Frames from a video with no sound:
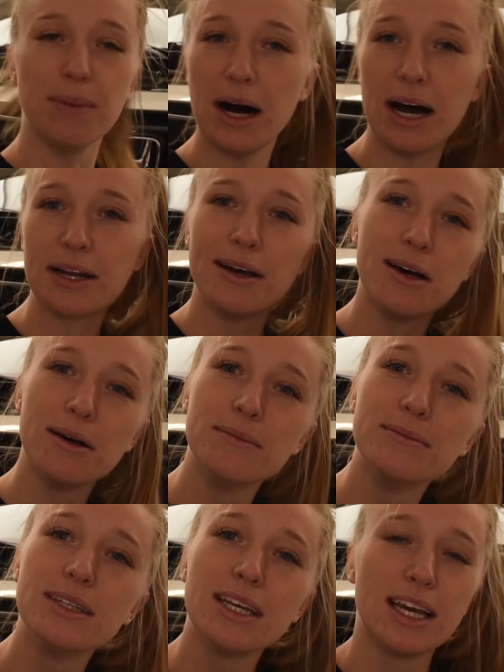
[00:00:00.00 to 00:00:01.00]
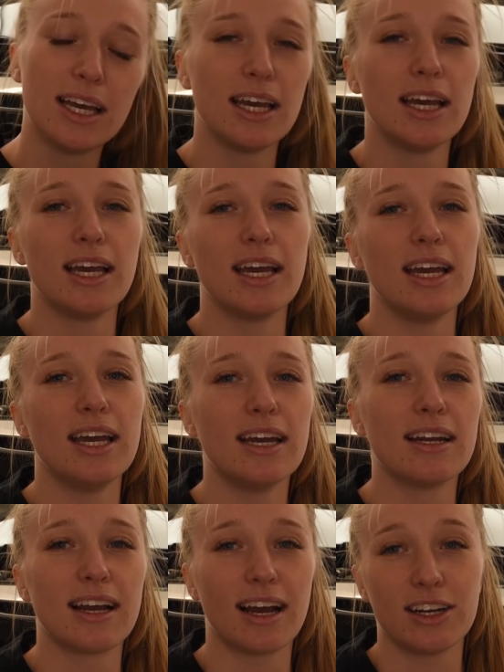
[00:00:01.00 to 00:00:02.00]
bottom
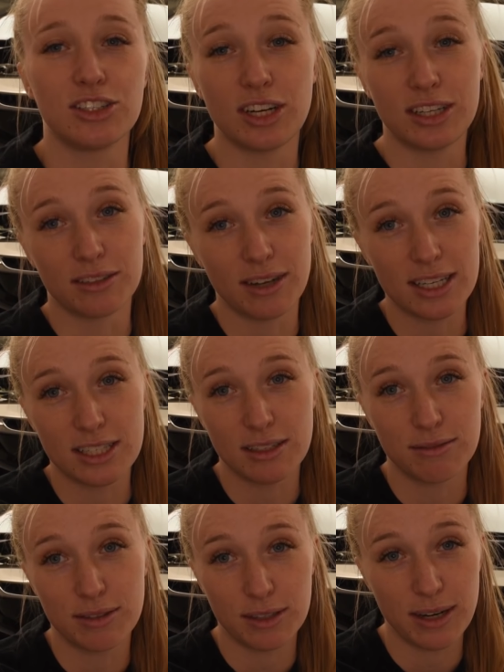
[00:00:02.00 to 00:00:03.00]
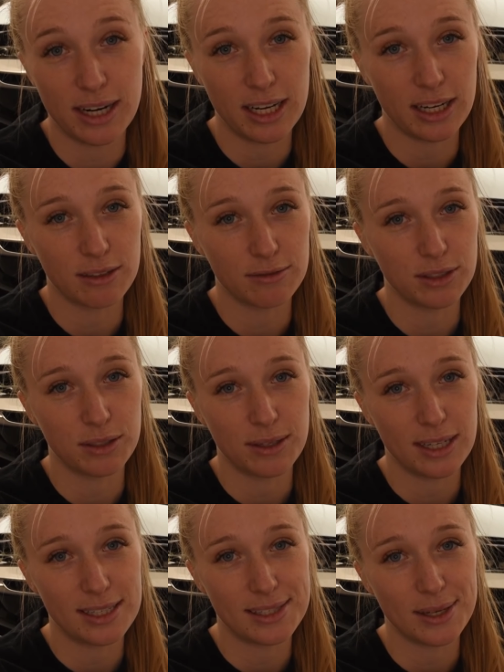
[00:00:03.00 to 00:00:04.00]
and I got to drain the rest of the radiator
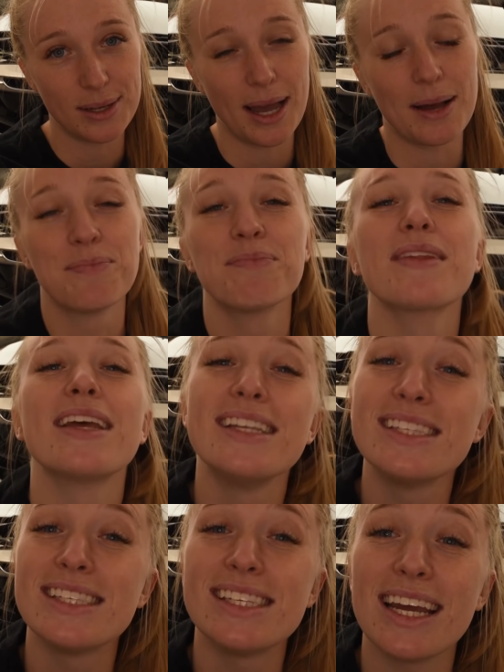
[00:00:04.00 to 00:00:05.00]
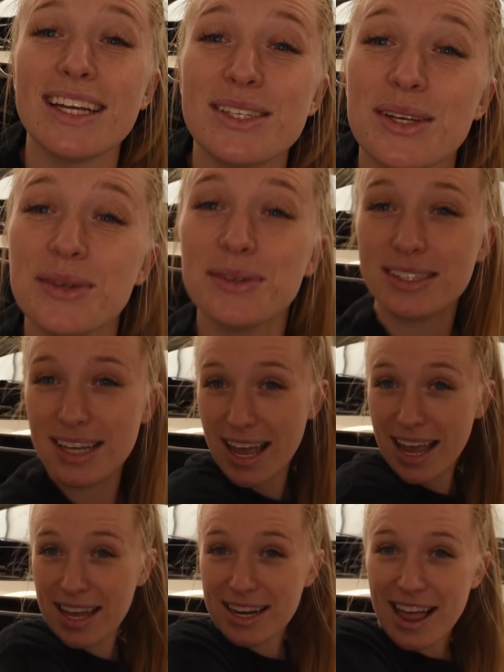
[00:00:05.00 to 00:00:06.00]
fluid so yeah stay tuned
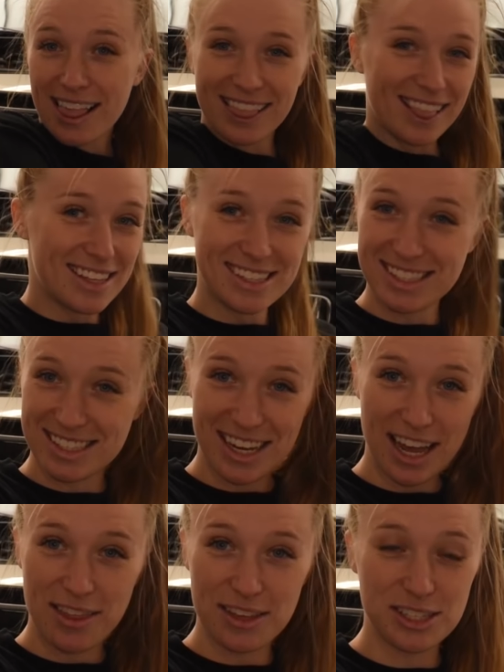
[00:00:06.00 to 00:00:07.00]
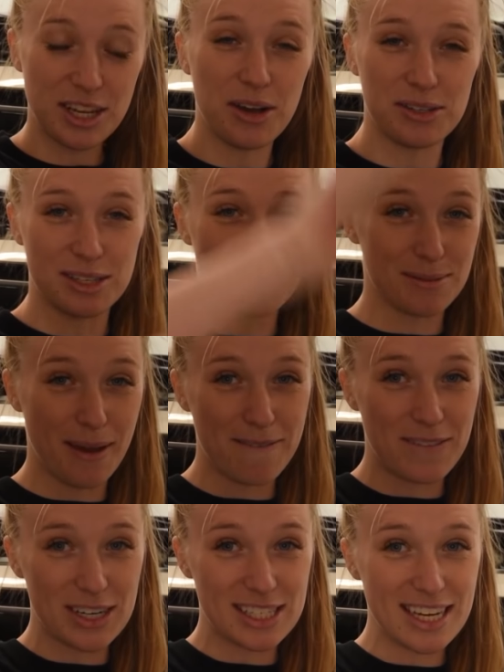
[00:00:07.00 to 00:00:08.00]
and let's see how this goes. This is my
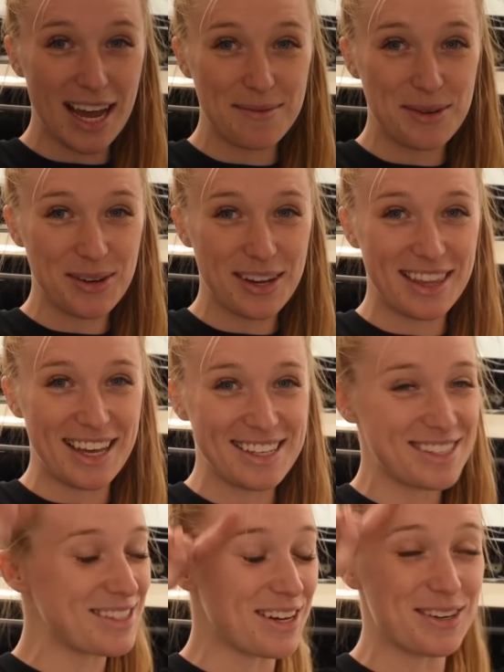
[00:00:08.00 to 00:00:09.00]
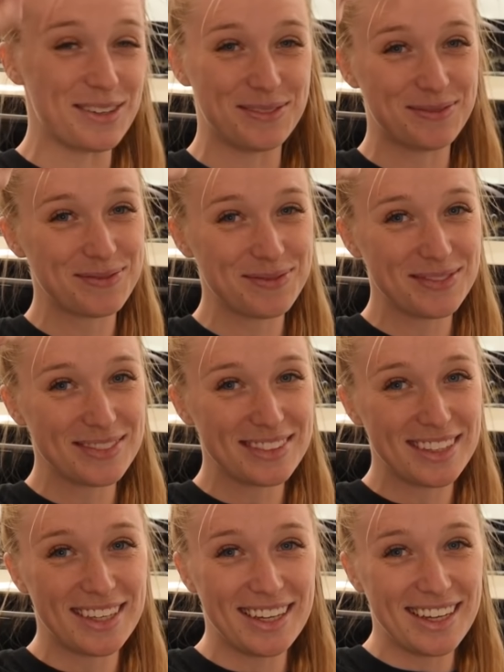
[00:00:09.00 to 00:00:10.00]
first time doing this so
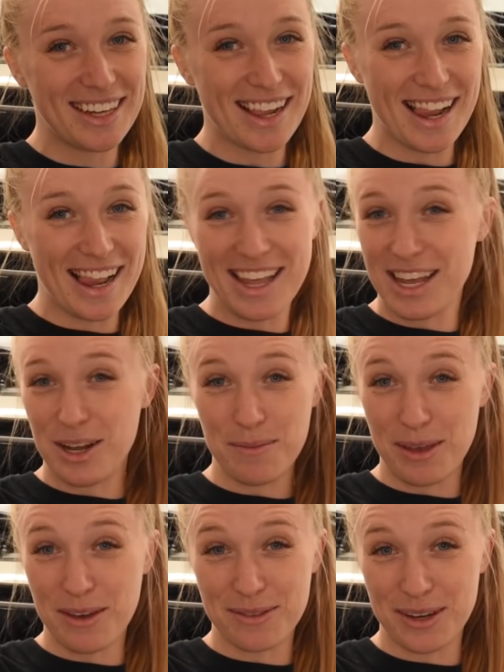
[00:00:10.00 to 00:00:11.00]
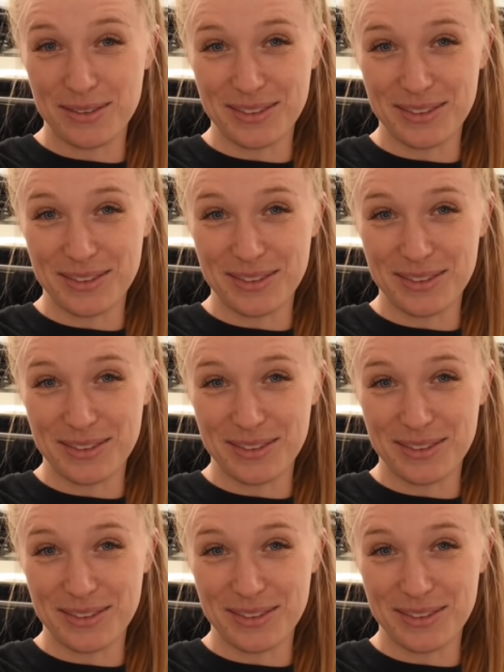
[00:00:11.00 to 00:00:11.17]
It'll be a fun